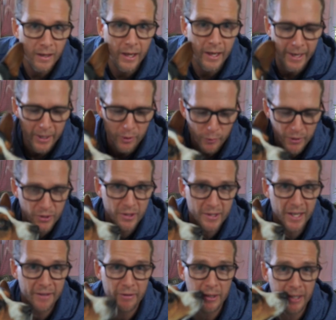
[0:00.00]
And we just
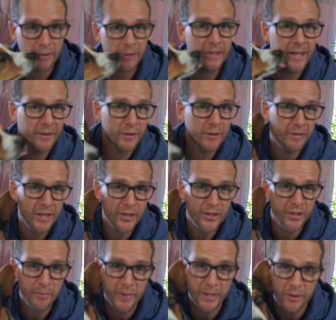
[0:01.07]
have a little
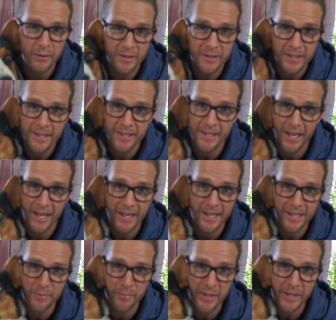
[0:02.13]
intervention because this guy
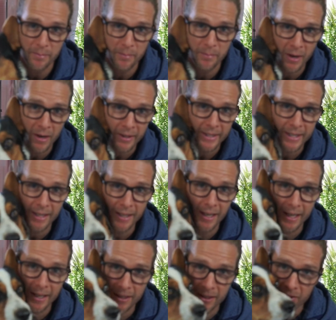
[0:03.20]
has been barking
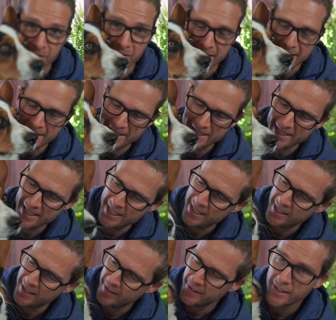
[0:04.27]
like crazy.
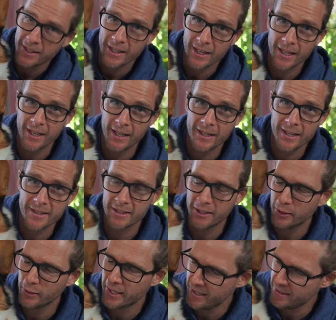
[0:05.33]
Huh? He's a
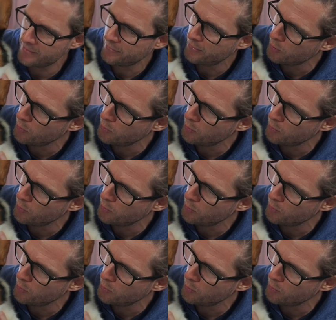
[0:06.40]
little guest for a